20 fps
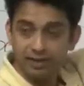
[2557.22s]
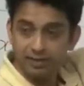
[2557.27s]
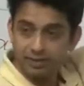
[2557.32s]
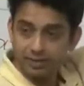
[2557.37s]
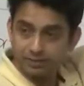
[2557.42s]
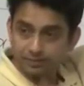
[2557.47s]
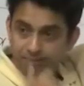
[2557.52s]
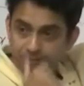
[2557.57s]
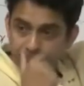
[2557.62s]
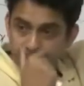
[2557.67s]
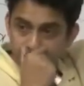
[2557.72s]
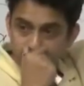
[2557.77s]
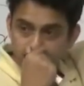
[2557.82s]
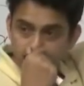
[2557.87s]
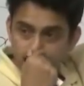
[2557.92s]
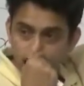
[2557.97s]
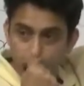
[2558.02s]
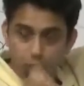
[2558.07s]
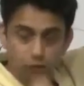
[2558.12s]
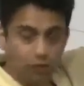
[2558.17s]
x,
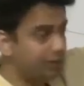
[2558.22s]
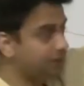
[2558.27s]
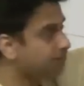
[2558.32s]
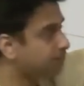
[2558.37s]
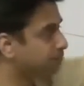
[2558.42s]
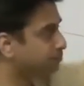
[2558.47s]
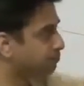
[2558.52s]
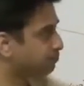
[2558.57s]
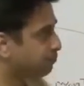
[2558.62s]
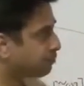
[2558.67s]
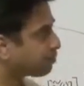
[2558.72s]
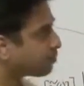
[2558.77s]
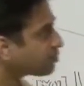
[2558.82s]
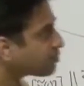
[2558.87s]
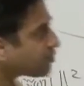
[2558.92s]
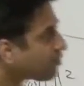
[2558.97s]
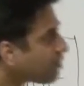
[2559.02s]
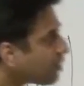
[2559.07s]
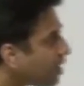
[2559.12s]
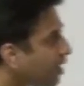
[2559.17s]
right?
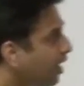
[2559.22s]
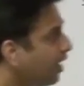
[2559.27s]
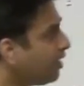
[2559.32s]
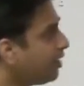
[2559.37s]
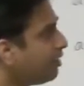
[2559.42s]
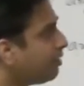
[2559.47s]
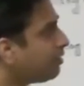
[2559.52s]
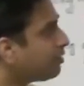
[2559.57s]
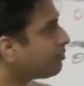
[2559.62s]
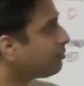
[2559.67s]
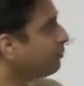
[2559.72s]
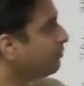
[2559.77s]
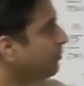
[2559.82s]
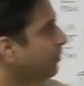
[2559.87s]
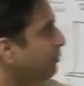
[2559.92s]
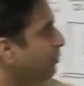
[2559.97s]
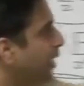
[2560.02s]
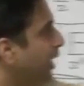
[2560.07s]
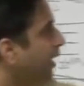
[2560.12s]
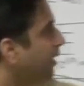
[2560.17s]
And here we
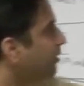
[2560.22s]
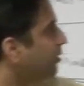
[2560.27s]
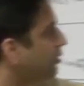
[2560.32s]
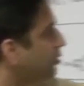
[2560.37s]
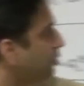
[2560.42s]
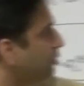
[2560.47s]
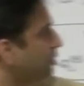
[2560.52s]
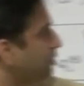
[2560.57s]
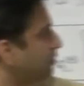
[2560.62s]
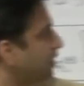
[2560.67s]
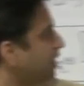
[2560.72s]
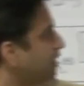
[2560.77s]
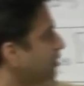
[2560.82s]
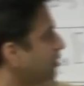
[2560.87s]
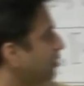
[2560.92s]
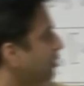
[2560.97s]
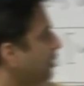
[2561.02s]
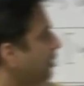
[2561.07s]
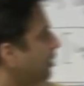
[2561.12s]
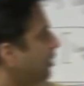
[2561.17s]
are making this
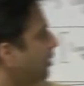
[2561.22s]
observation